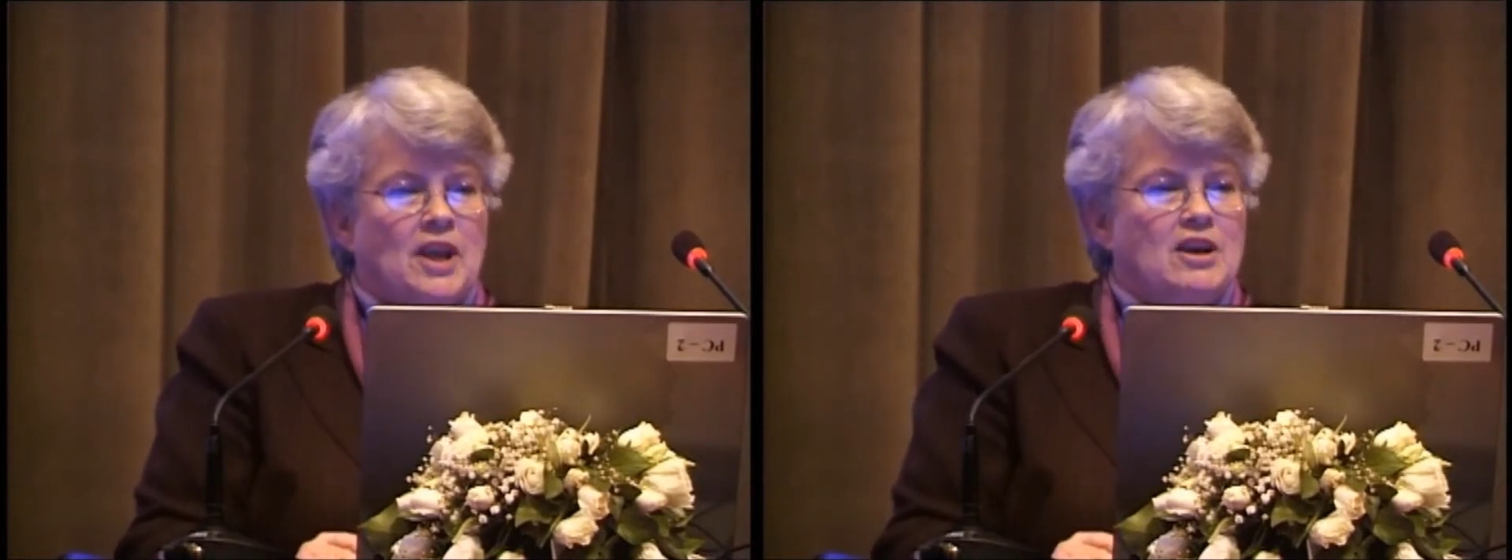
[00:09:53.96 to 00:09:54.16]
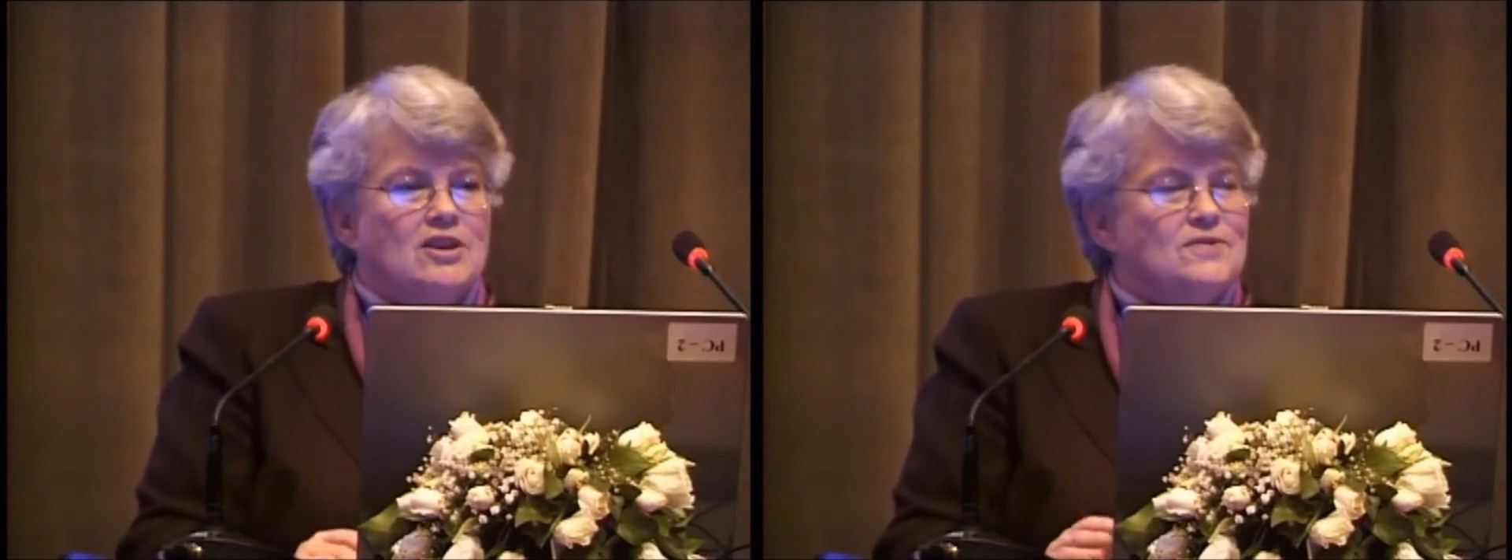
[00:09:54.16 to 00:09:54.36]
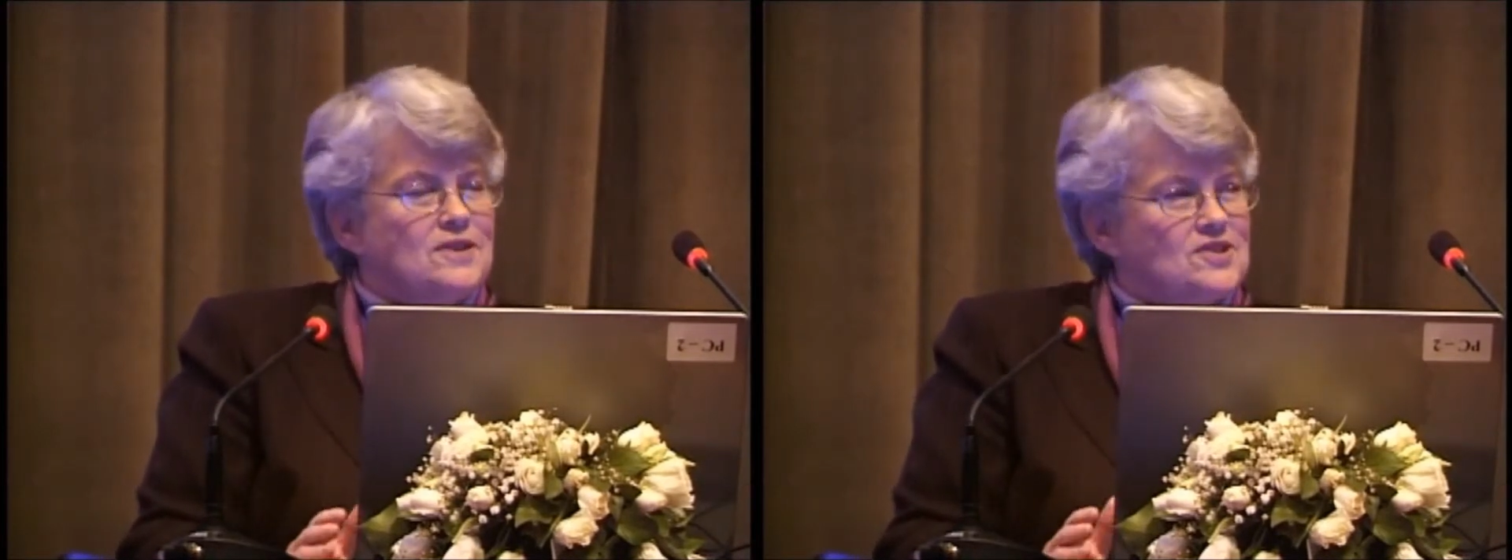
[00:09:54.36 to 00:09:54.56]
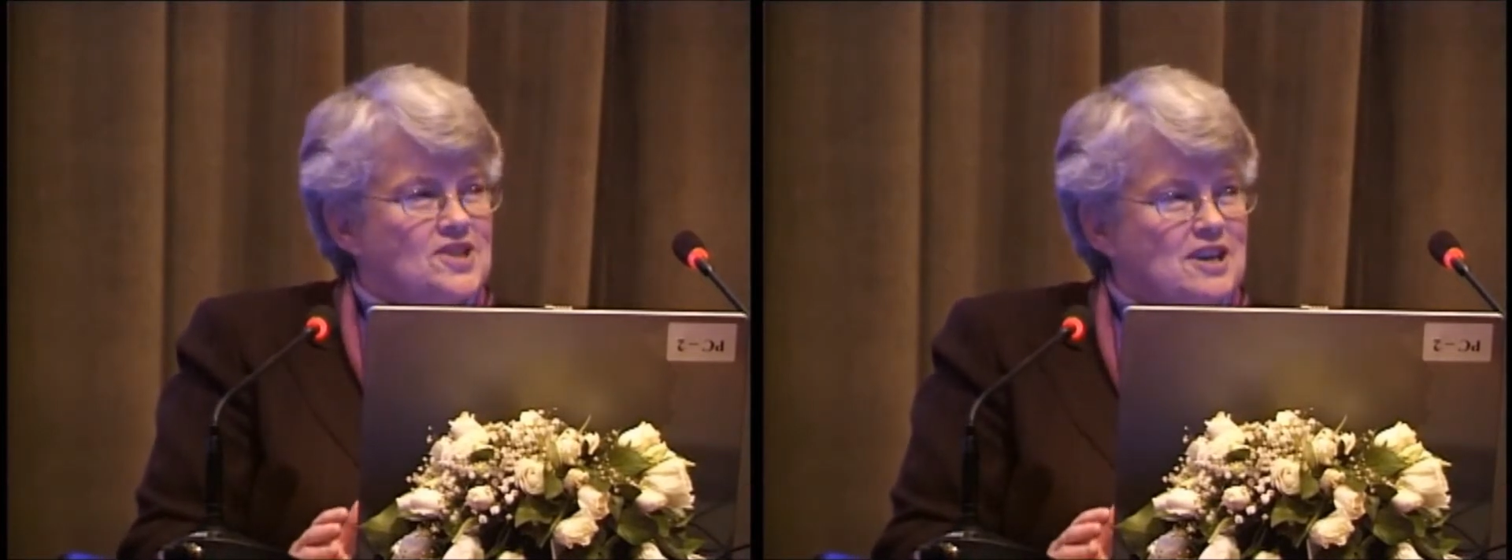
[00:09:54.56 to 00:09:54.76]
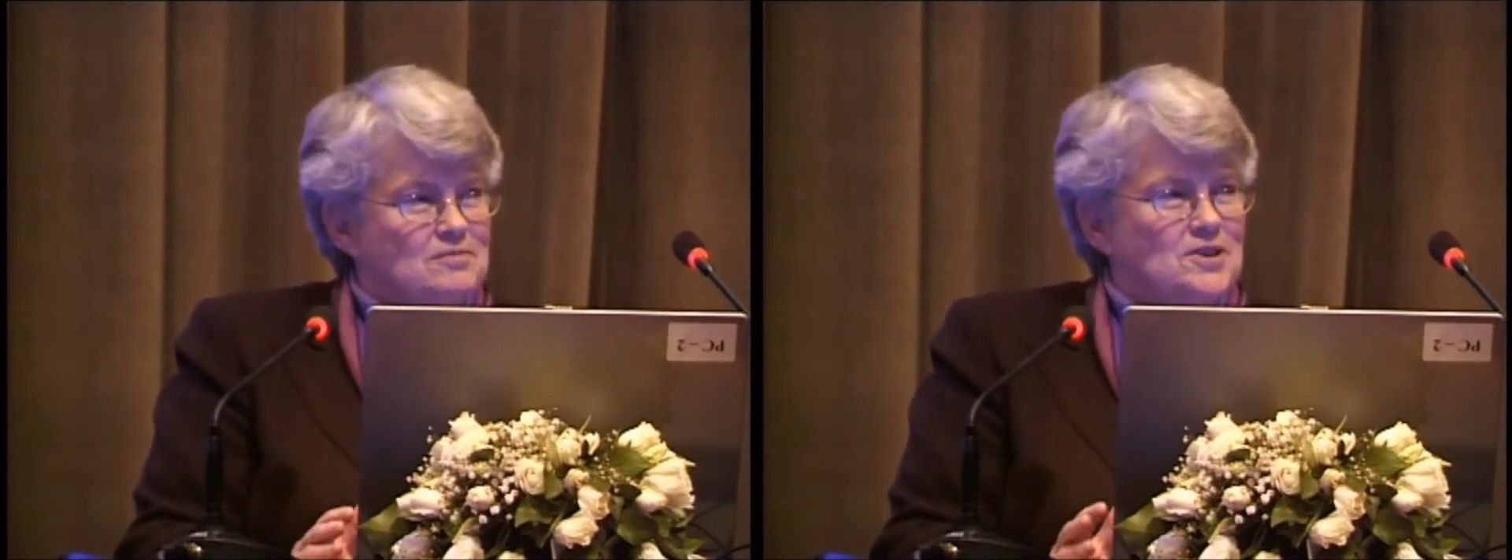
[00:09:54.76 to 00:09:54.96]
For
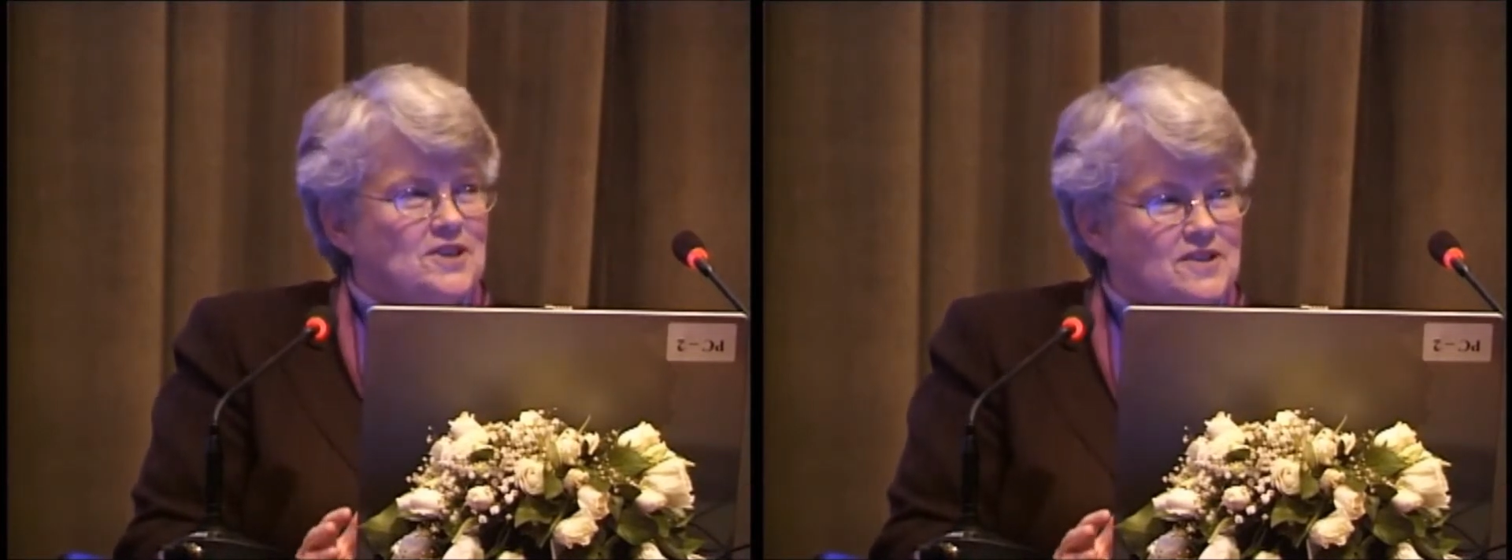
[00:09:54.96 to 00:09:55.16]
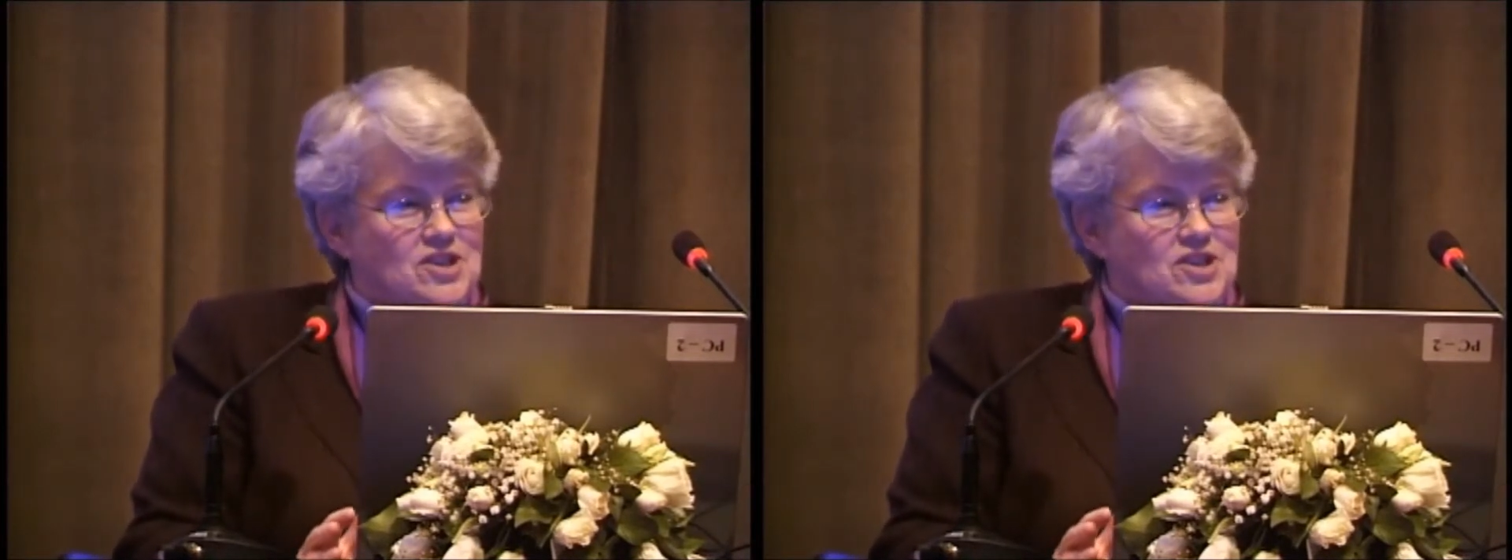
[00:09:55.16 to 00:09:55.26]
example, in the